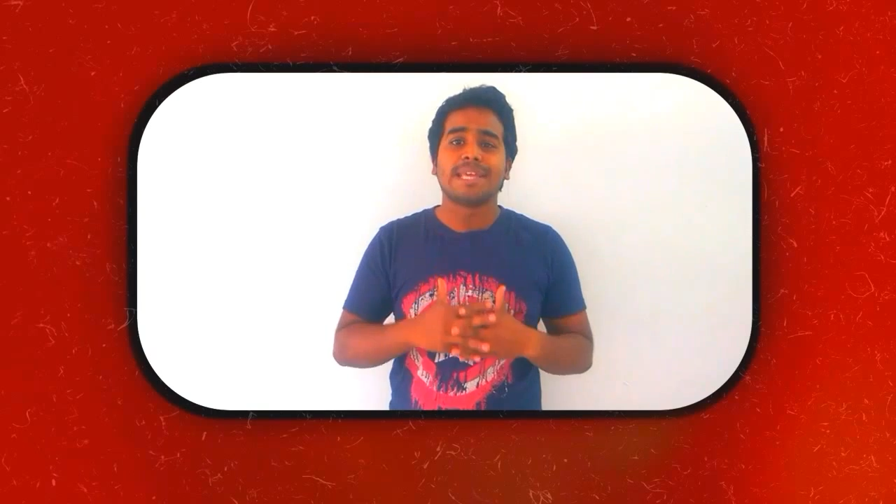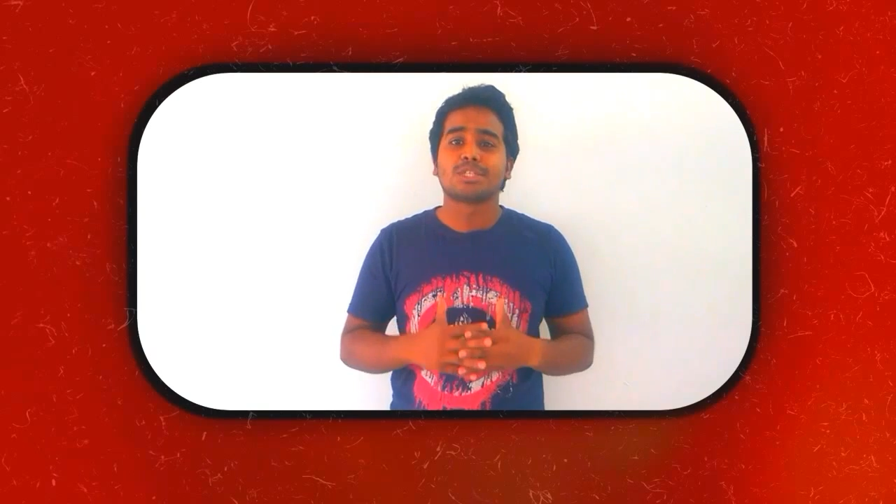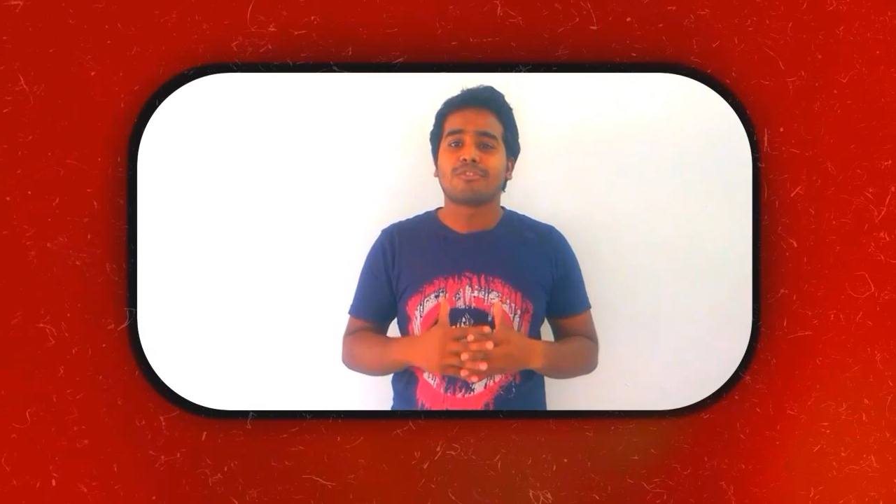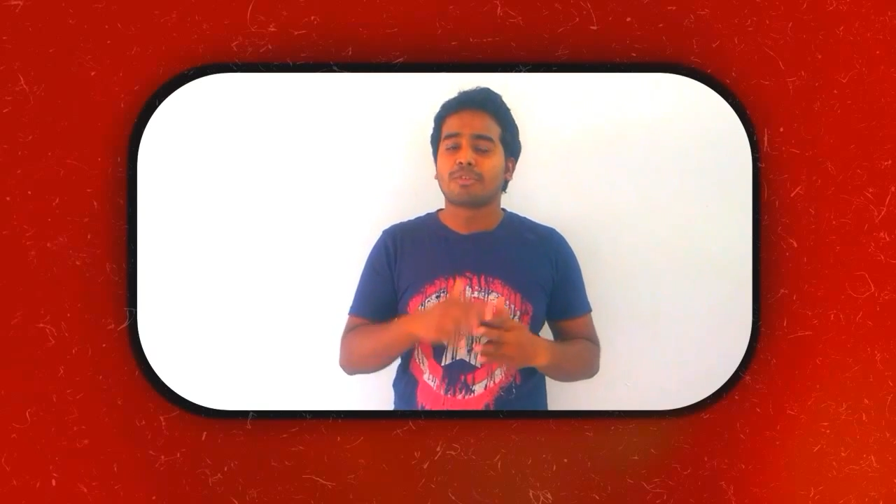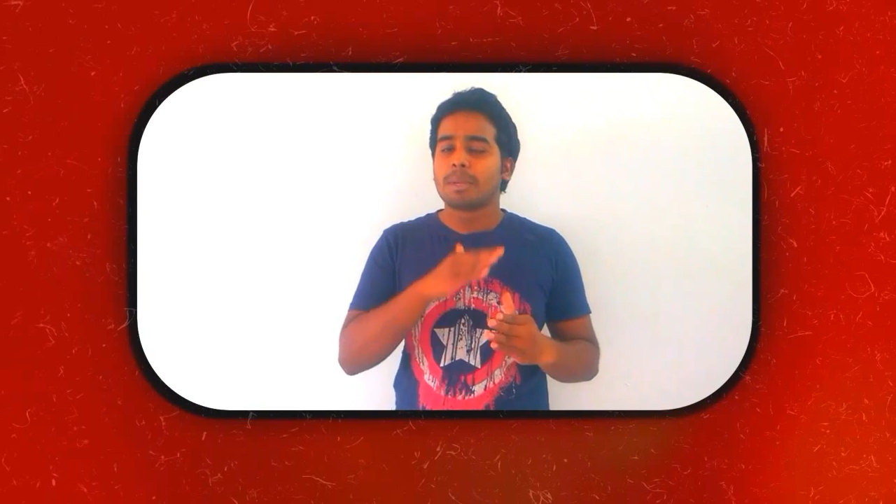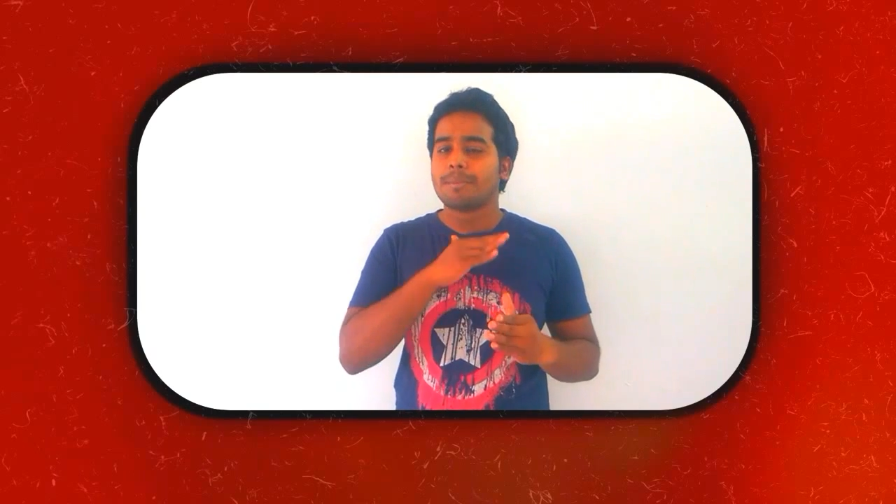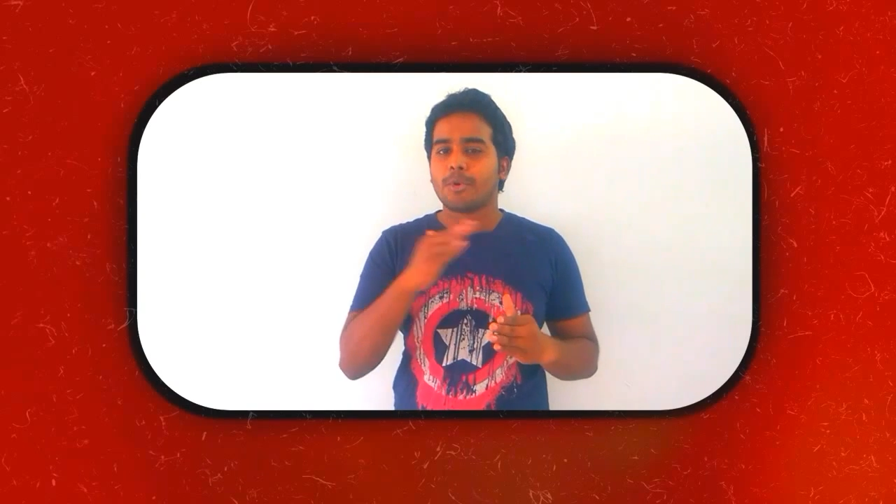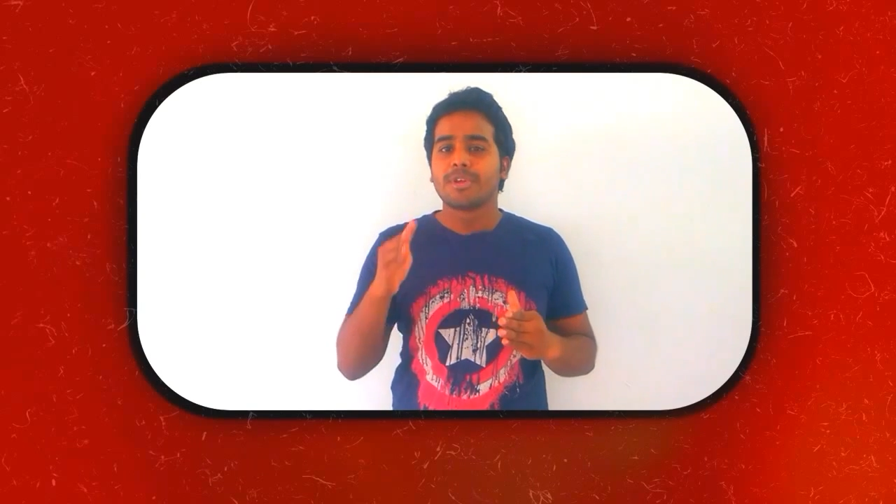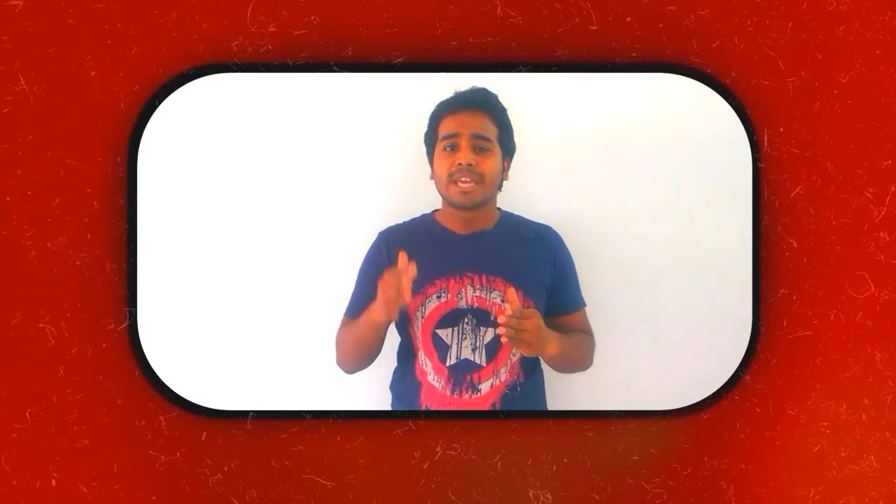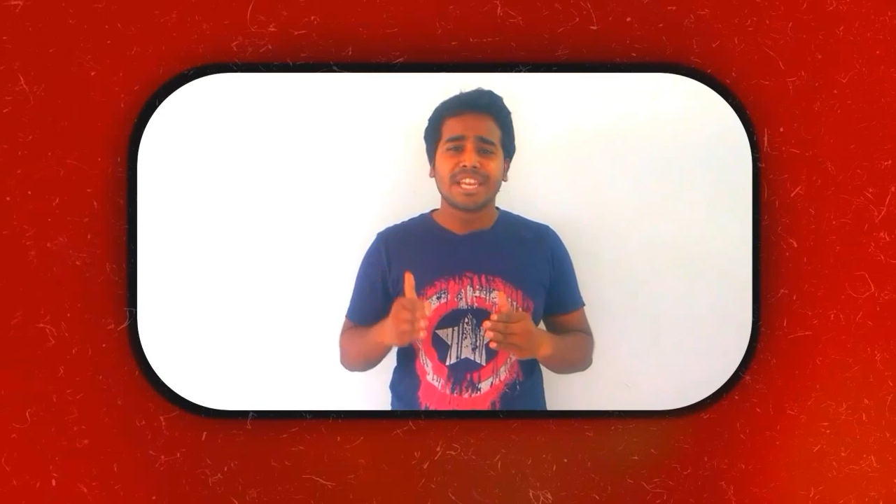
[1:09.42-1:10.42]
takes off to be
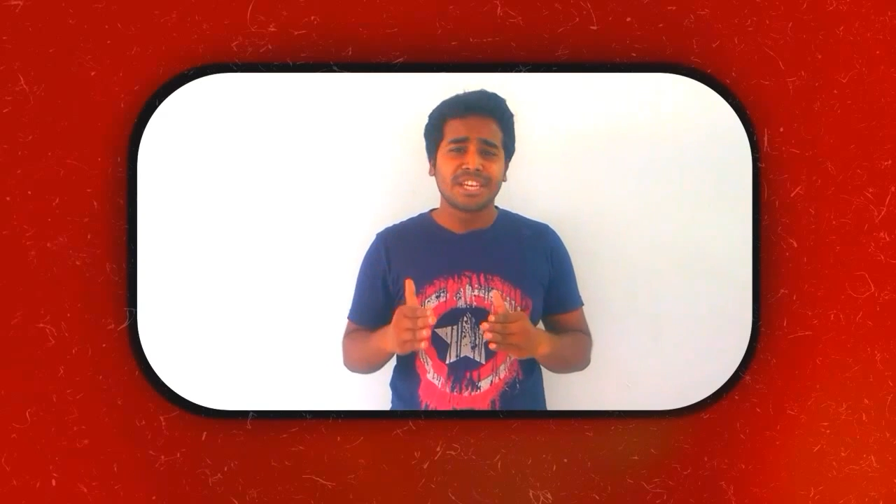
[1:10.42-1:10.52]
boring, and